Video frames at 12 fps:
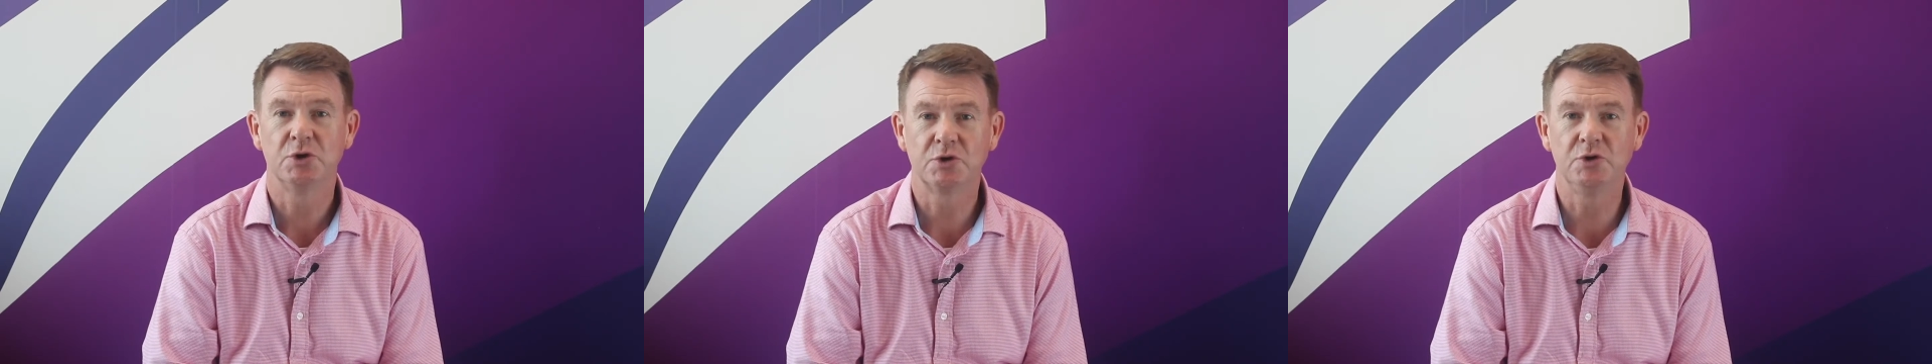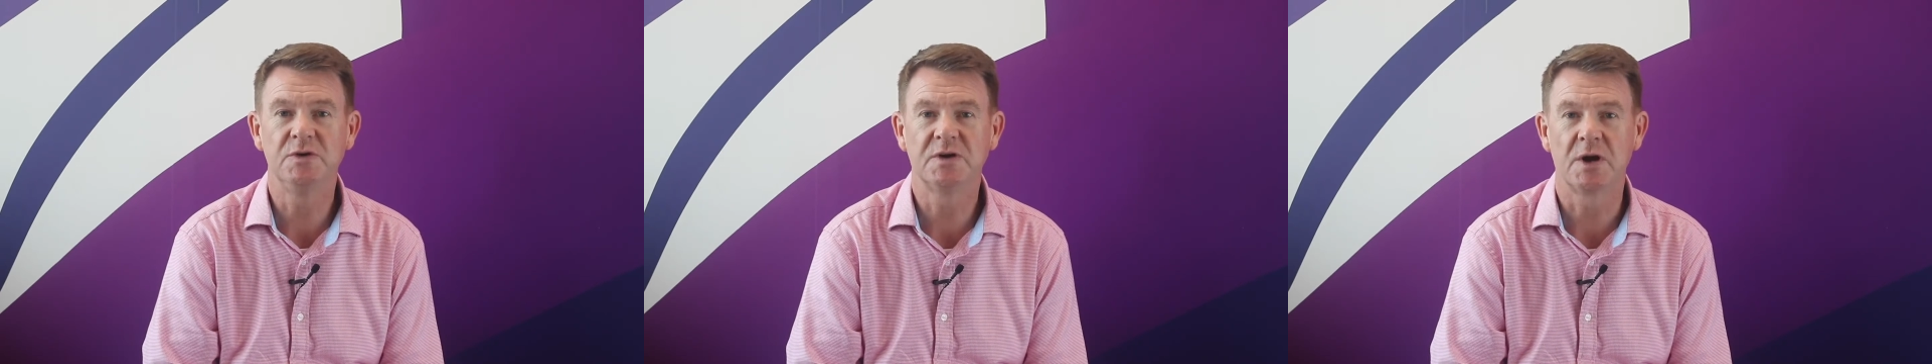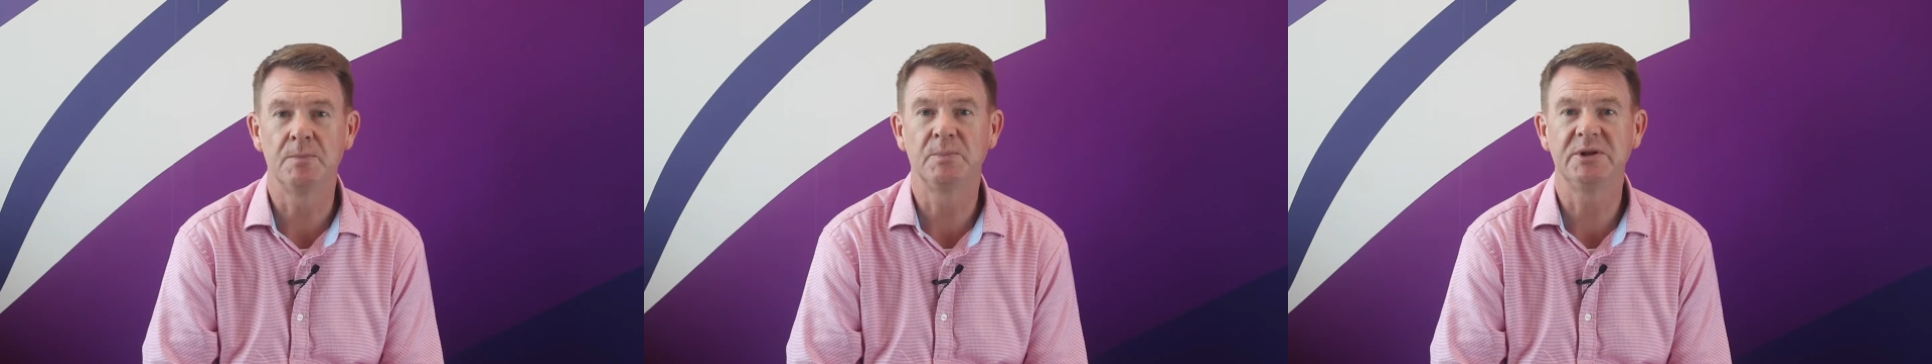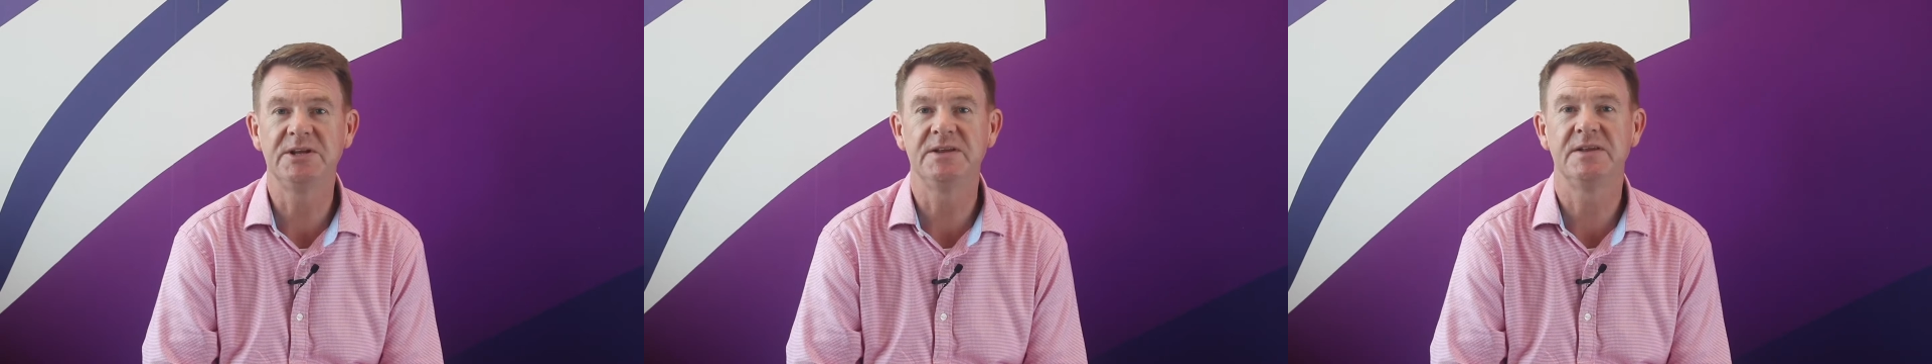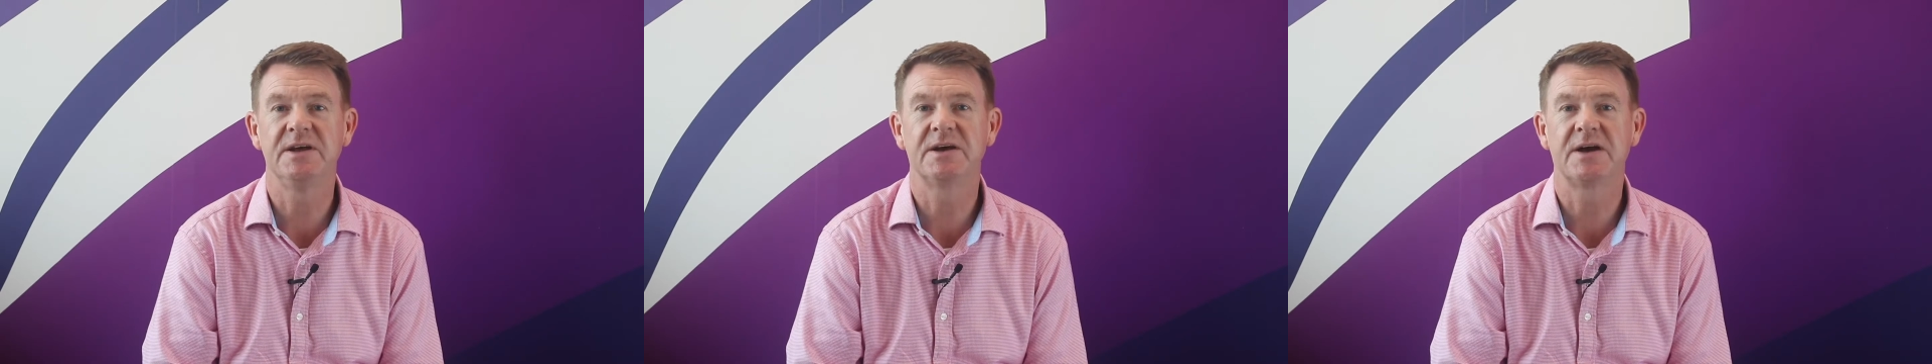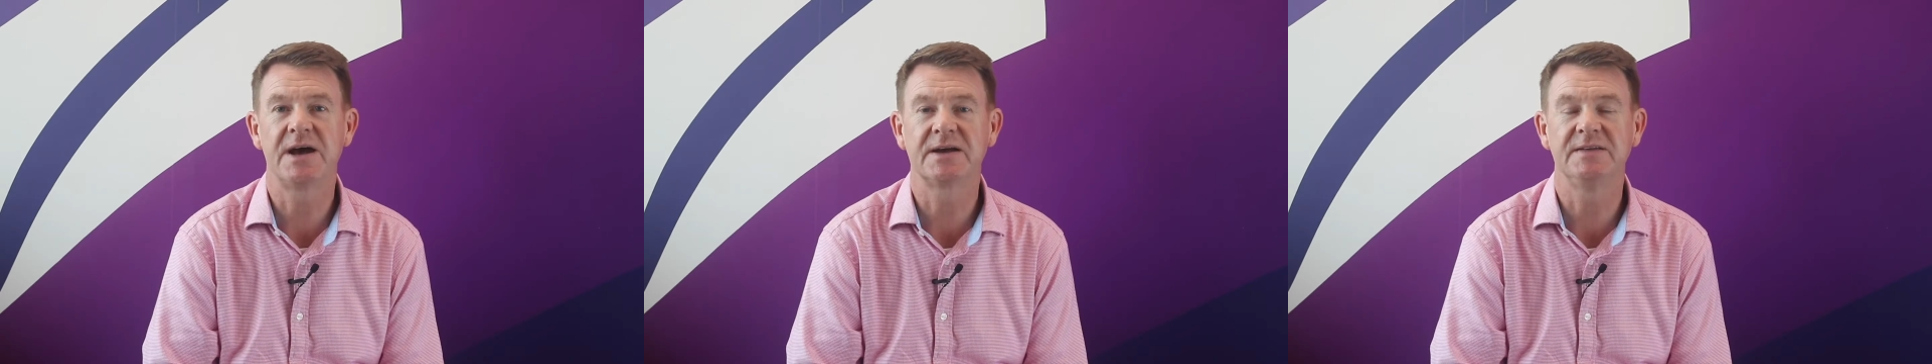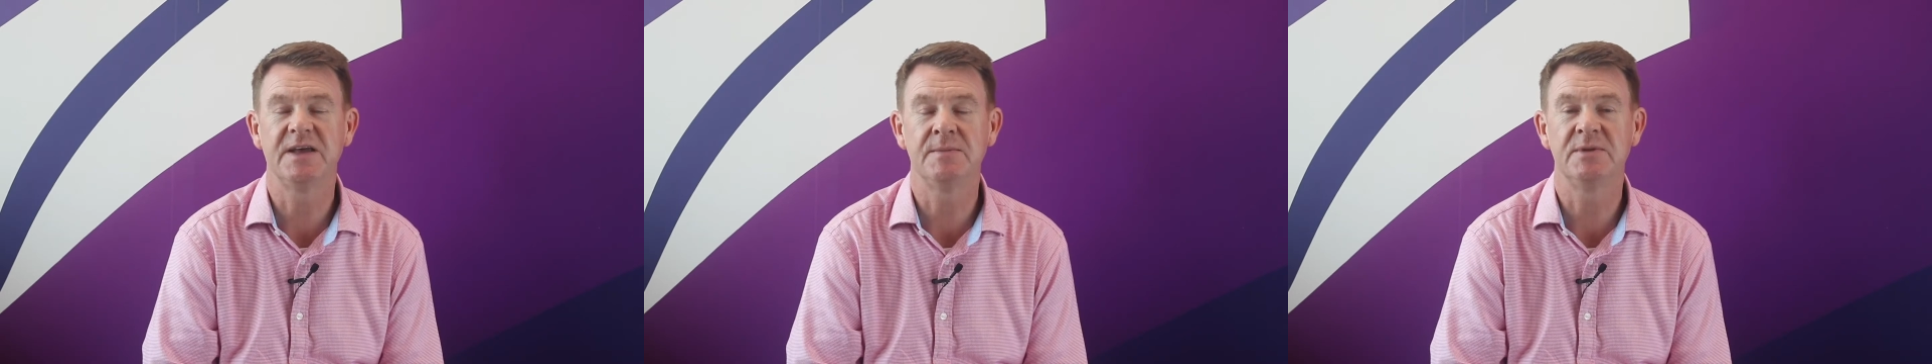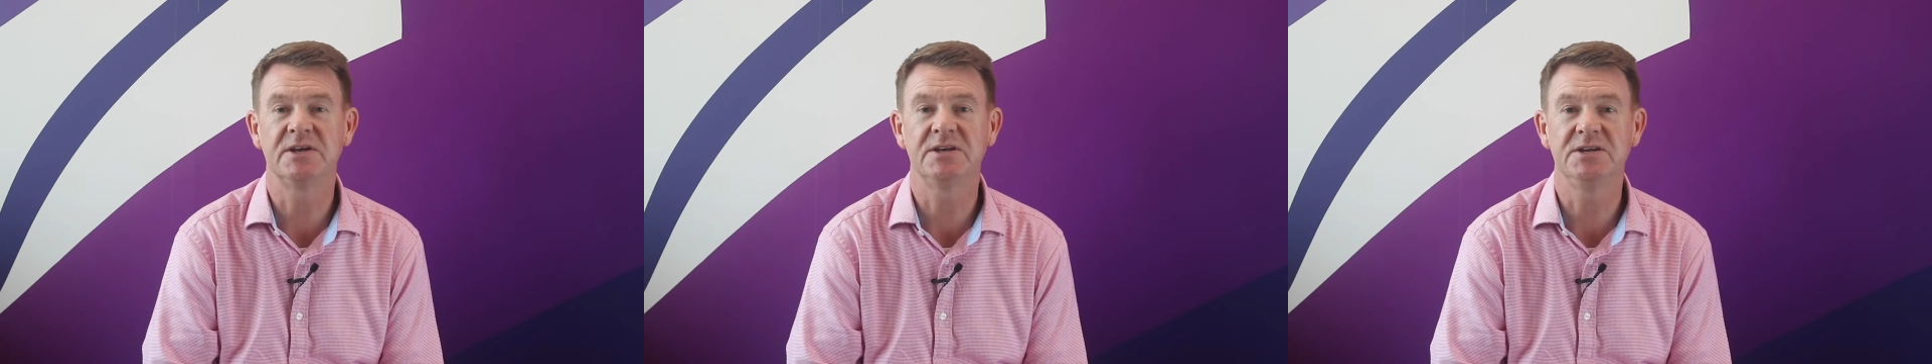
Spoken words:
could complete their academic